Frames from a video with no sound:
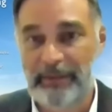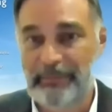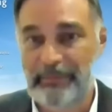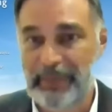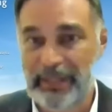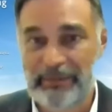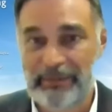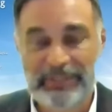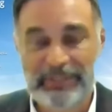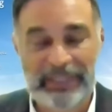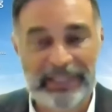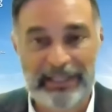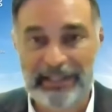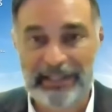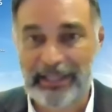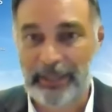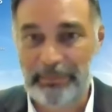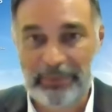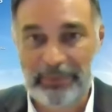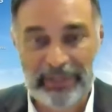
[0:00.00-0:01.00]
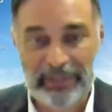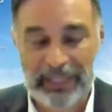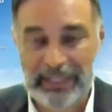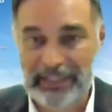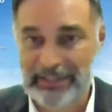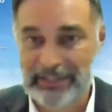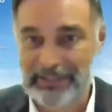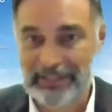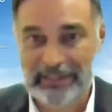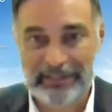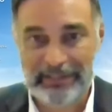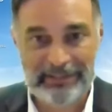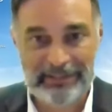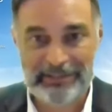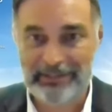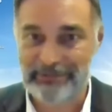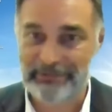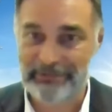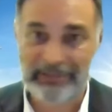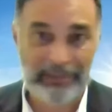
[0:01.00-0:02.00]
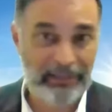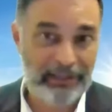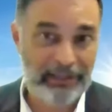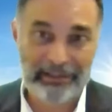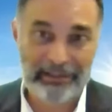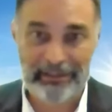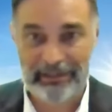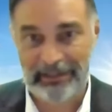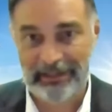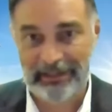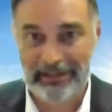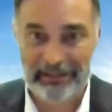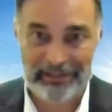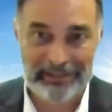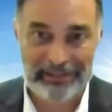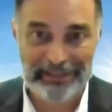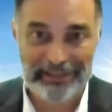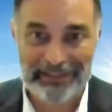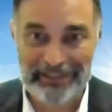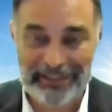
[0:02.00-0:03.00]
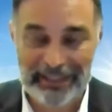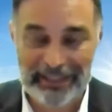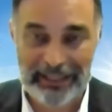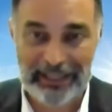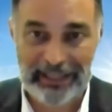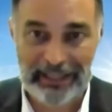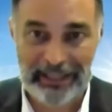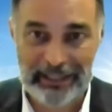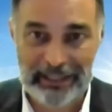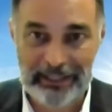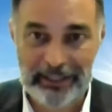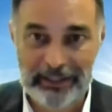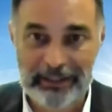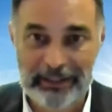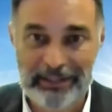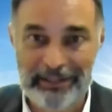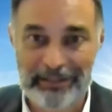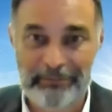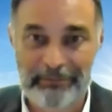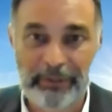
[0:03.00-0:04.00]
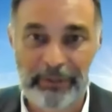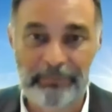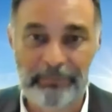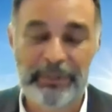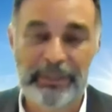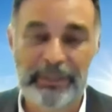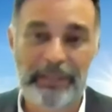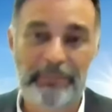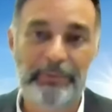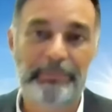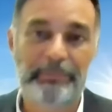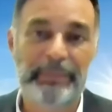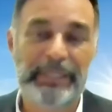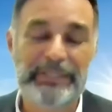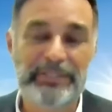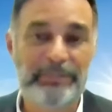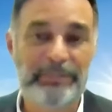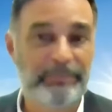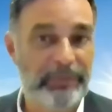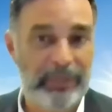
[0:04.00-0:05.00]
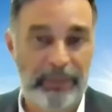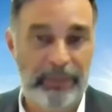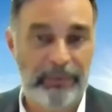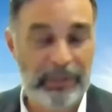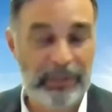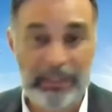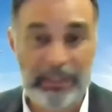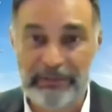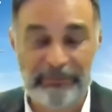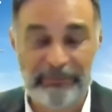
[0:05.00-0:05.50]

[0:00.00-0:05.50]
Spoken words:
There was like a couple cases, Sri Lanka and a couple places, but they're really